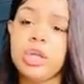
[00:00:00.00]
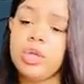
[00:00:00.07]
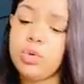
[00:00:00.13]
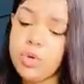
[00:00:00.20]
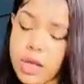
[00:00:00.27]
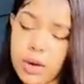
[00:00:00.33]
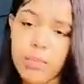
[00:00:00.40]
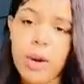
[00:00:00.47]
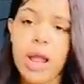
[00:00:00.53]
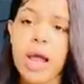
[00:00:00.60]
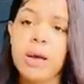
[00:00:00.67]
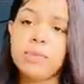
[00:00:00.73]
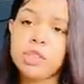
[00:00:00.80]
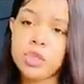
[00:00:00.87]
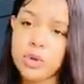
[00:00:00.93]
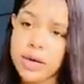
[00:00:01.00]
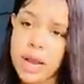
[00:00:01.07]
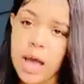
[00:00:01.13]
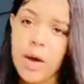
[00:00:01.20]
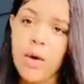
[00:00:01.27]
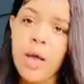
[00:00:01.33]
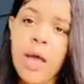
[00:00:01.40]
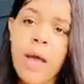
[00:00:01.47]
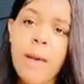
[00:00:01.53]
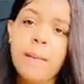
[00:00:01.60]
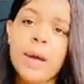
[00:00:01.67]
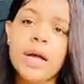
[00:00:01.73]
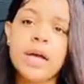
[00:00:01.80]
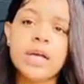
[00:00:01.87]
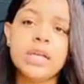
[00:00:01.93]
You damn right, I'm showing out.
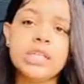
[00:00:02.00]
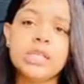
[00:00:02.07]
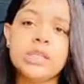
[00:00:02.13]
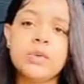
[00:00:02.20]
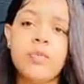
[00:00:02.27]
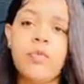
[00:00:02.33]
Because